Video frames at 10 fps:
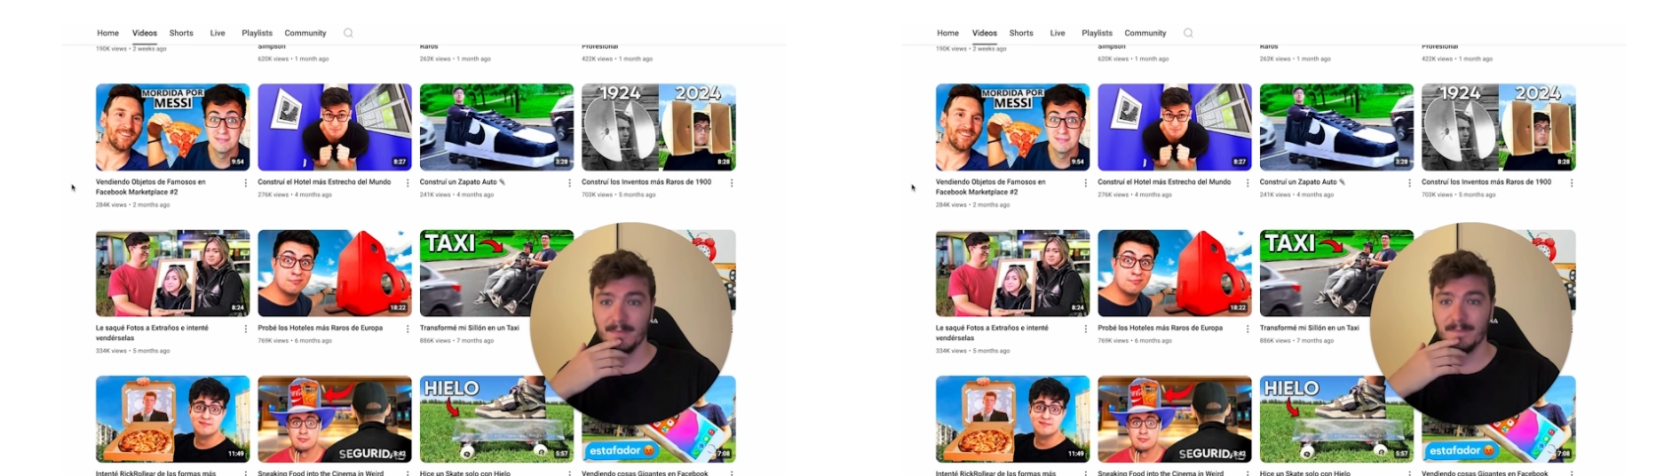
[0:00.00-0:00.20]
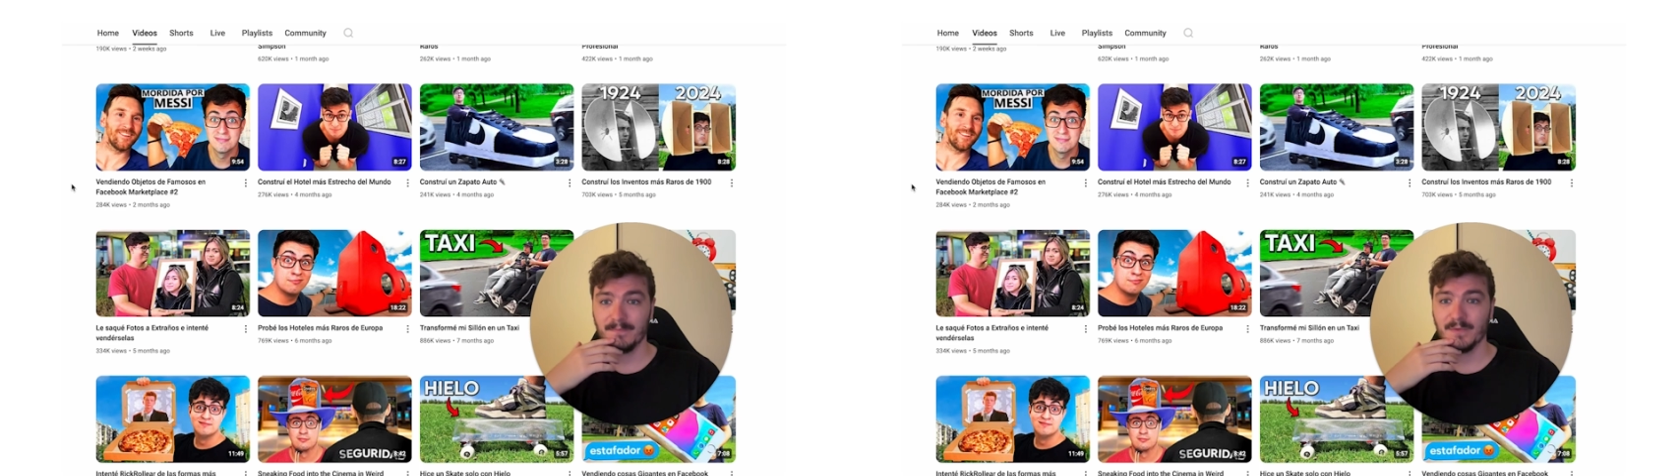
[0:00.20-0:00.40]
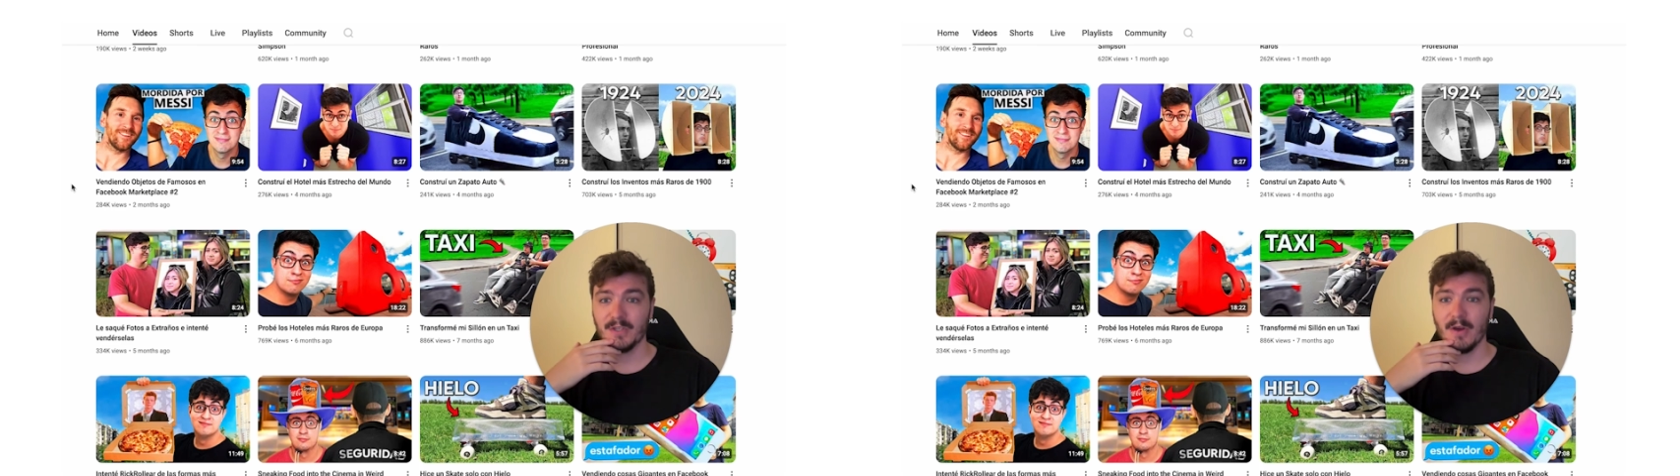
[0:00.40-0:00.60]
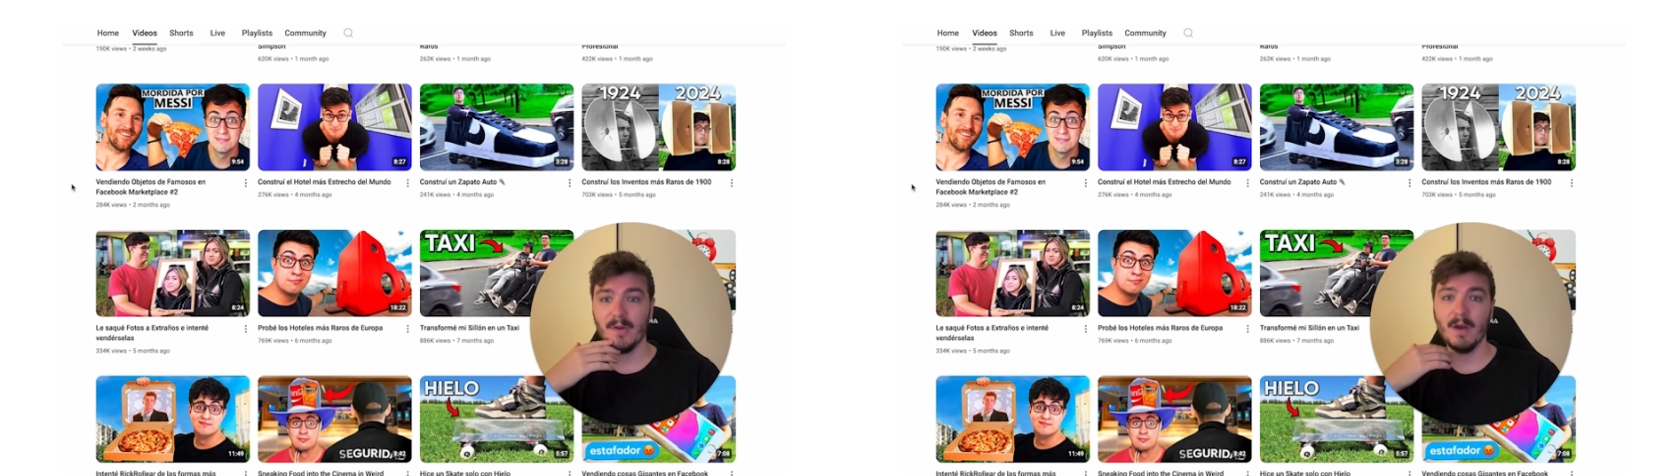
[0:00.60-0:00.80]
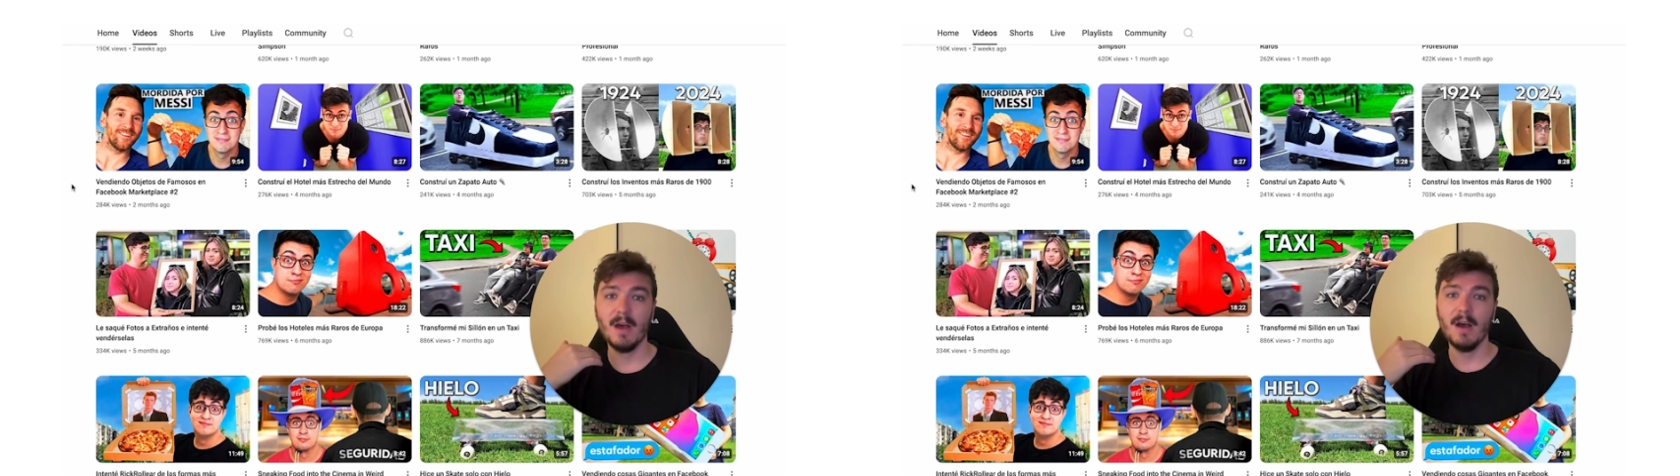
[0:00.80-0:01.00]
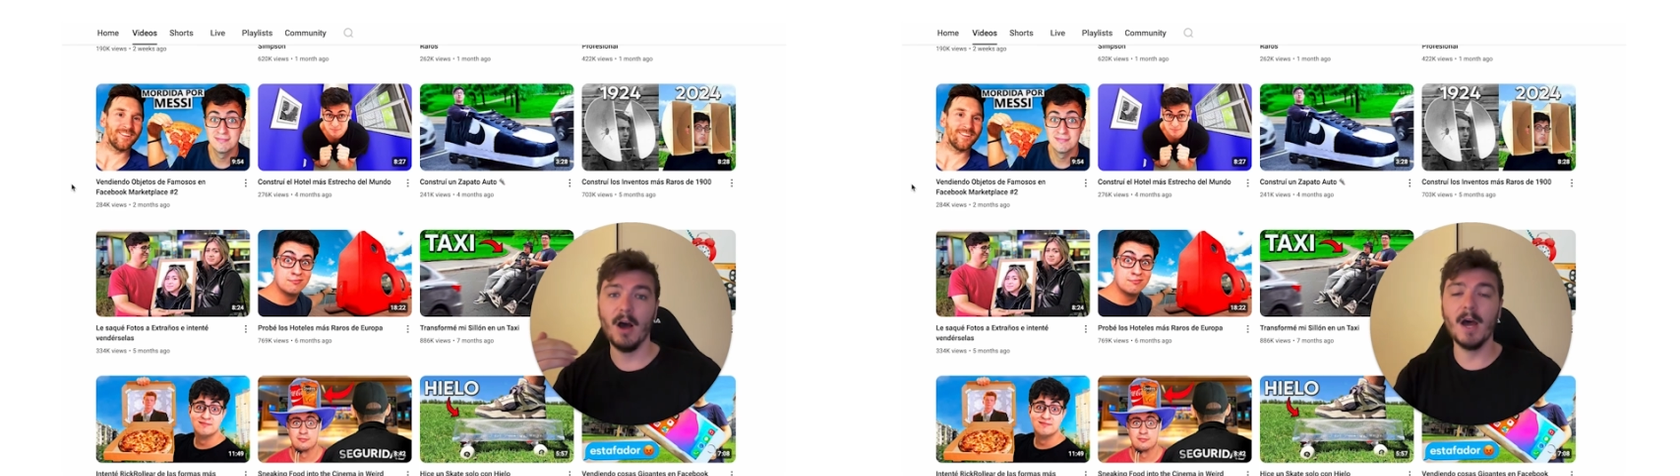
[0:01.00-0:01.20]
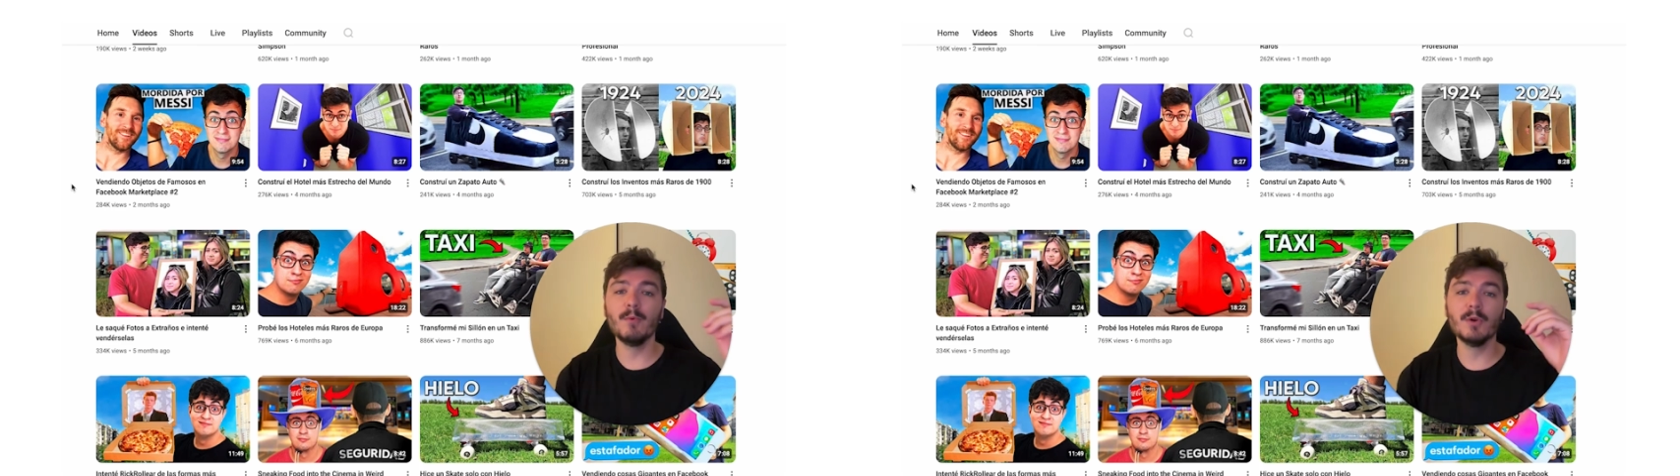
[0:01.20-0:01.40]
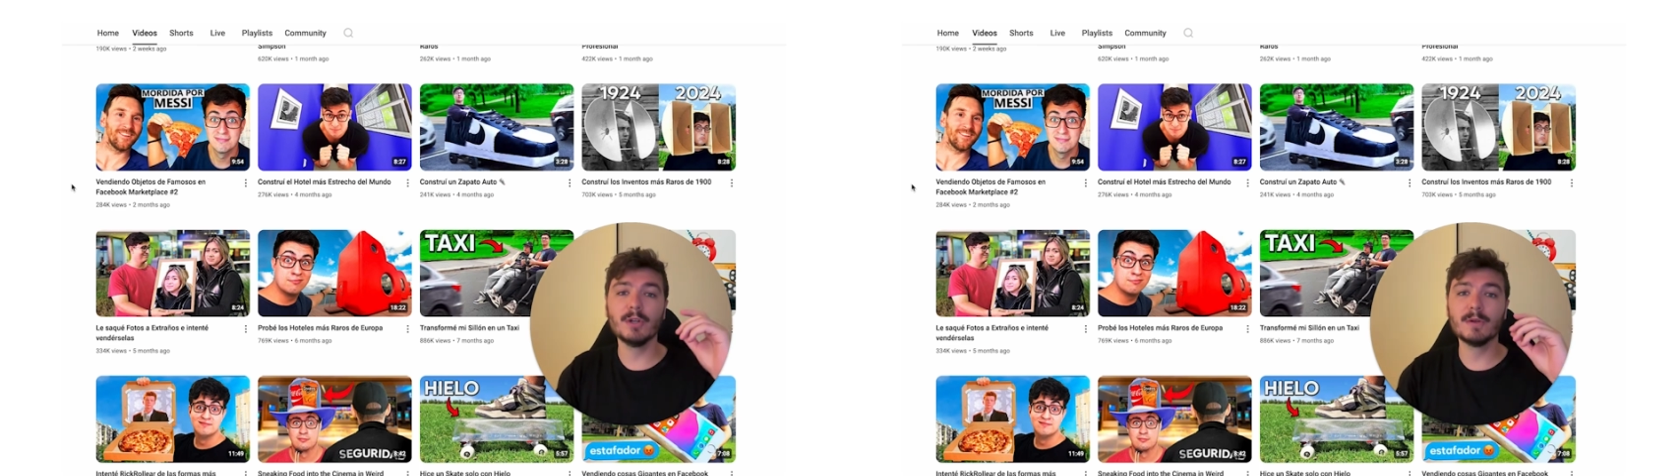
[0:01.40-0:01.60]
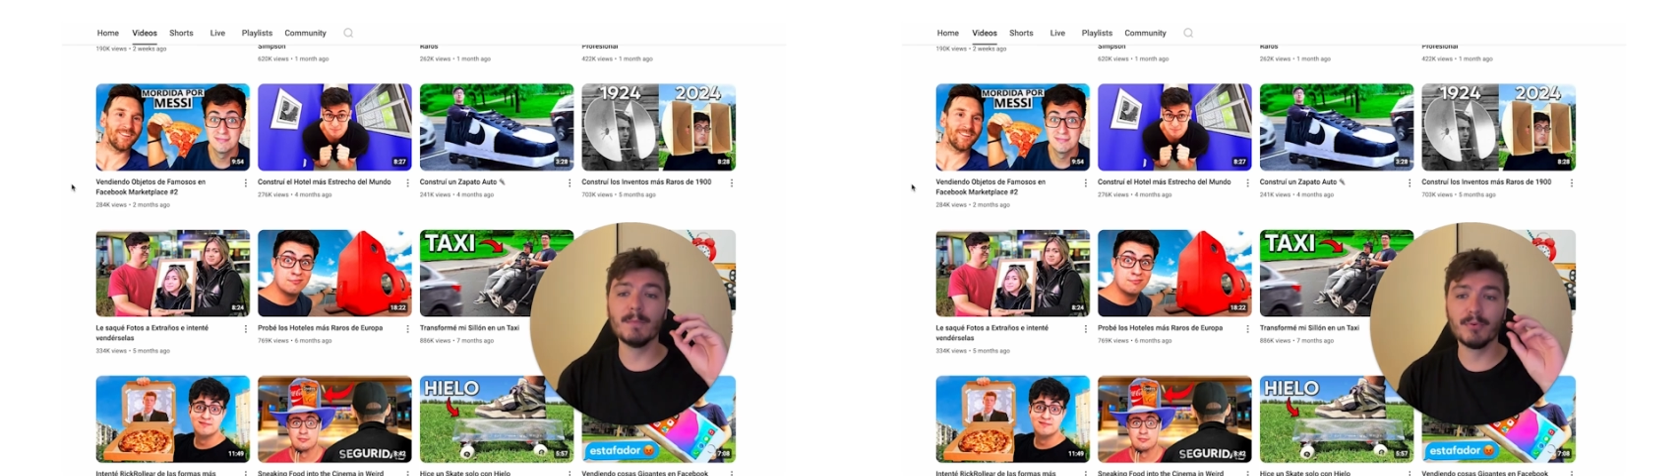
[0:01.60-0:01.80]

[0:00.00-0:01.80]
So I would